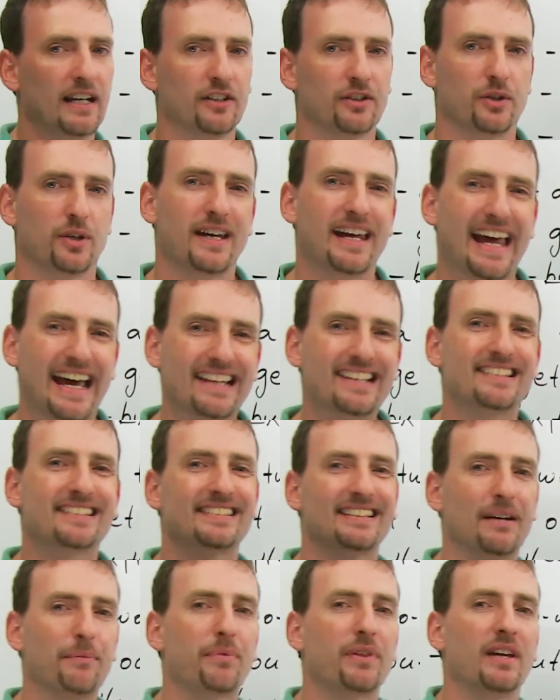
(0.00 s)
To get
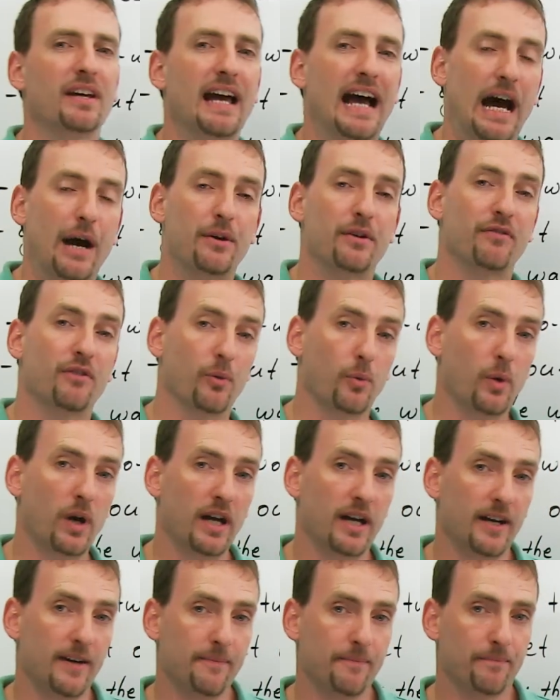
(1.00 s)
something out of the
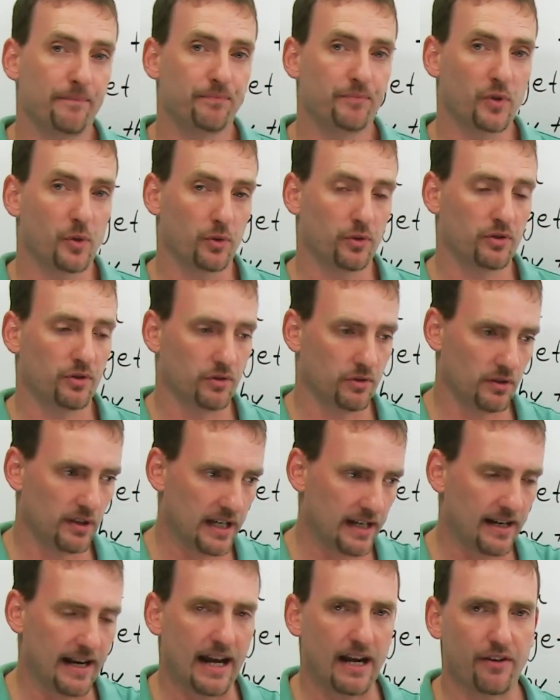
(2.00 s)
way, or to
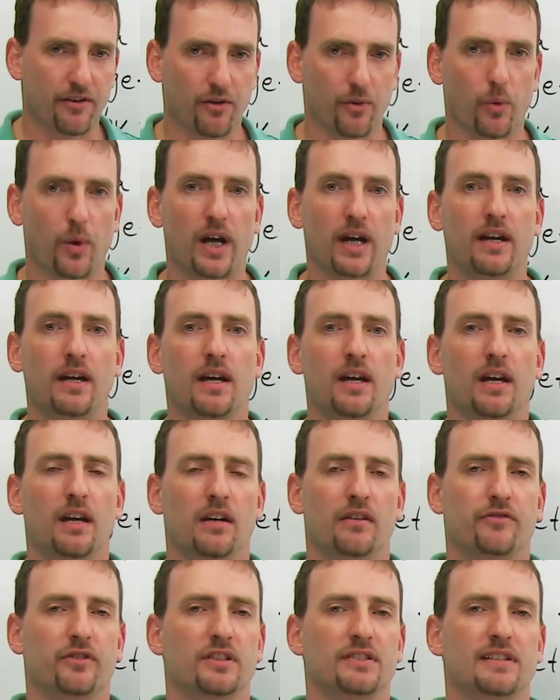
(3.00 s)
get it out of the way,
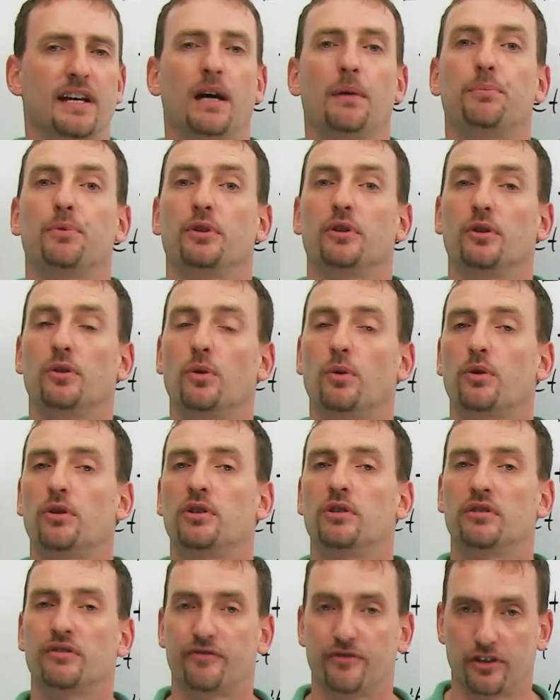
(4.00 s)
for example, you go to
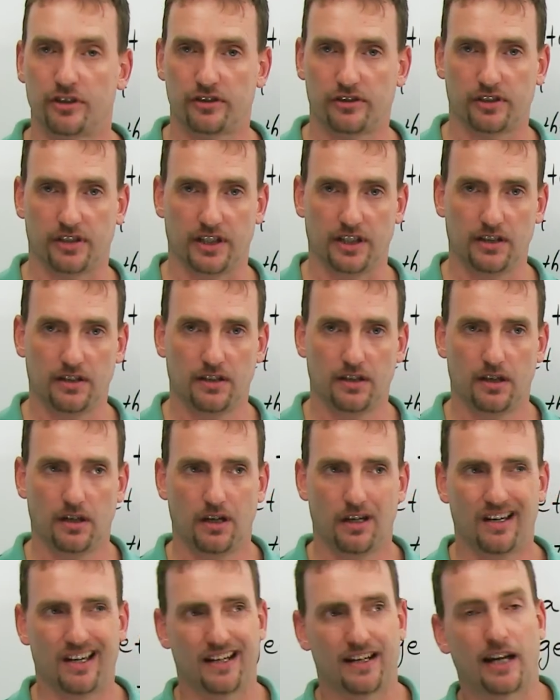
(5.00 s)
university,
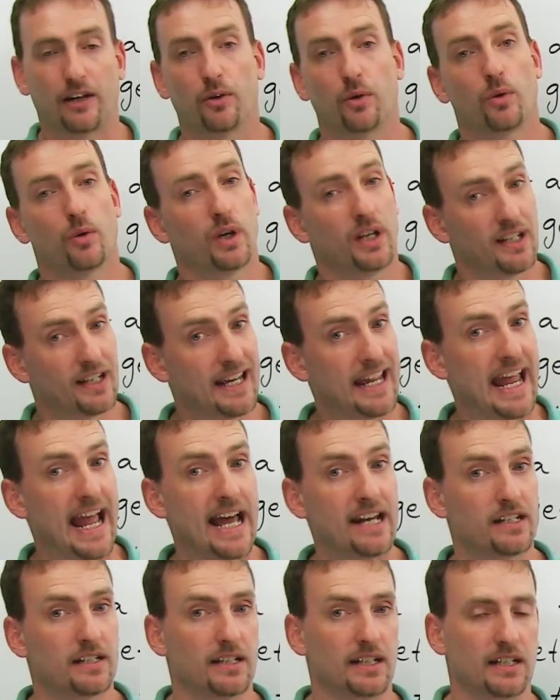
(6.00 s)
and I know in
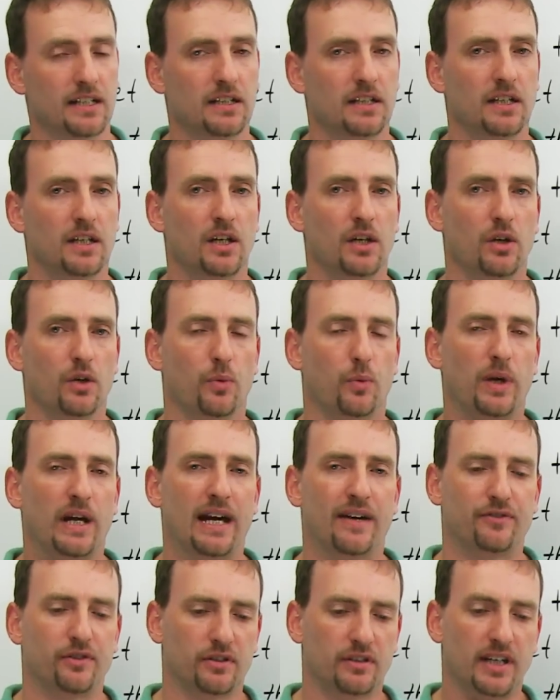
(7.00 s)
Canada, we
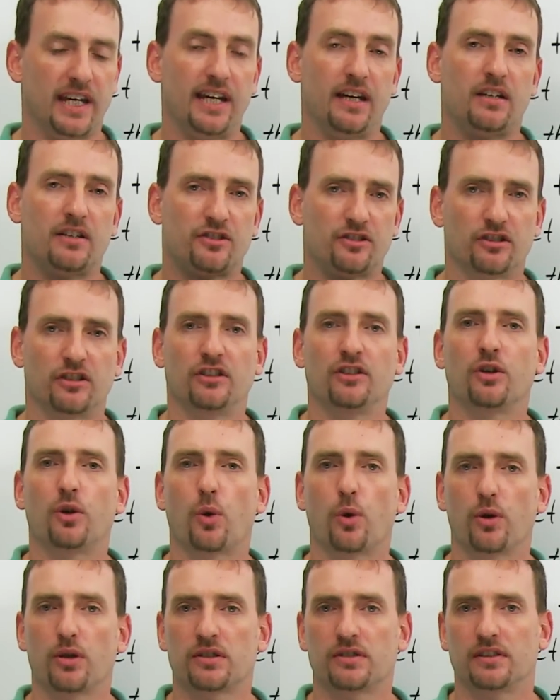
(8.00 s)
have to take certain
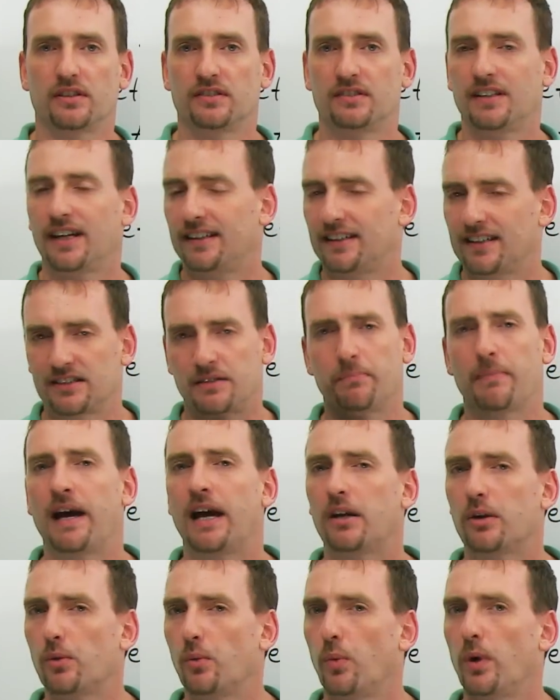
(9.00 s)
courses. It doesn't
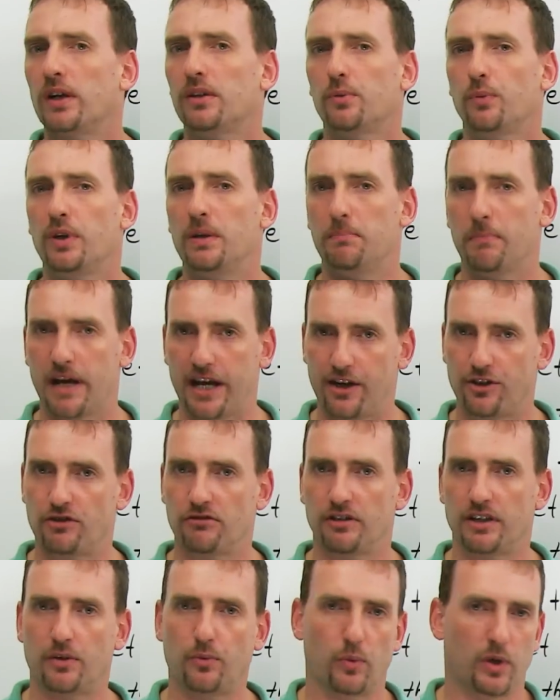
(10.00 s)
matter what we
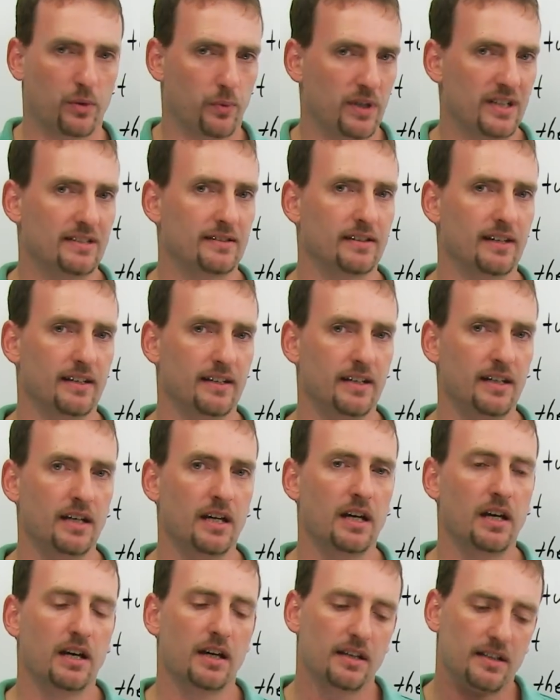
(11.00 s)
major in, what we study.
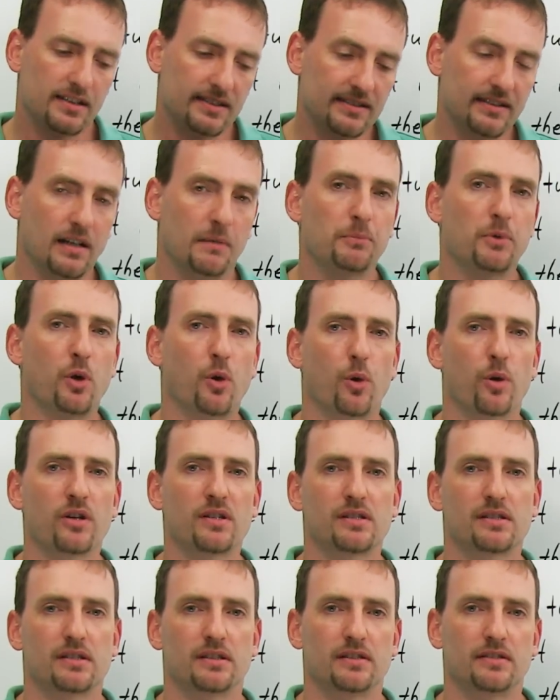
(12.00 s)
Some
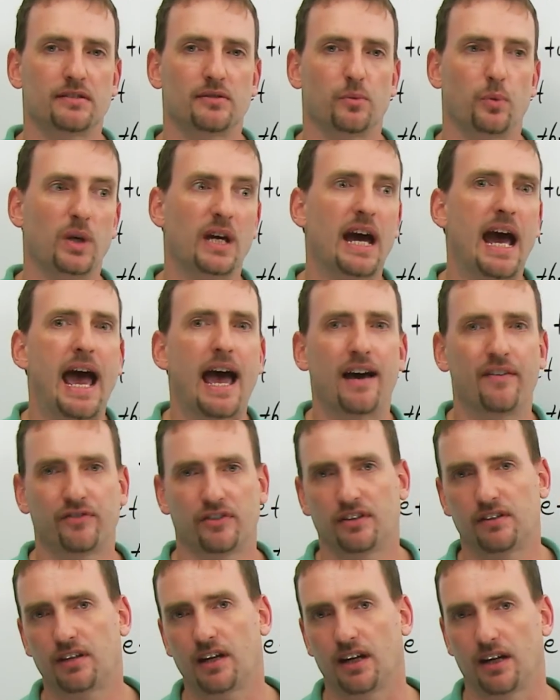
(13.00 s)
courses we have
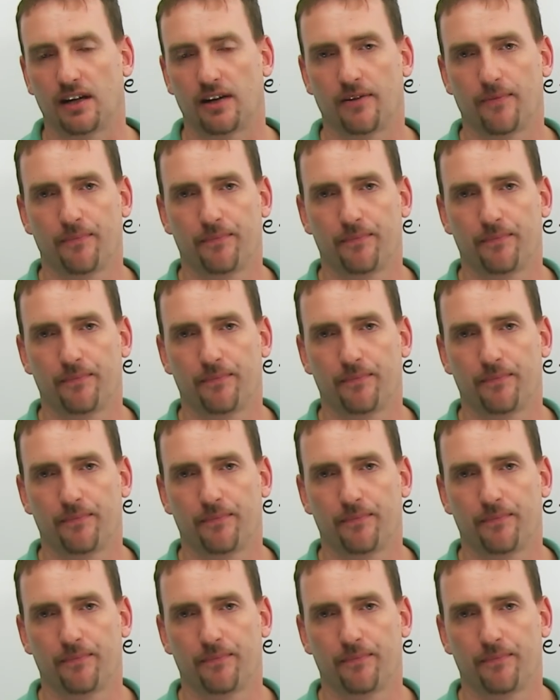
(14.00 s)
to take.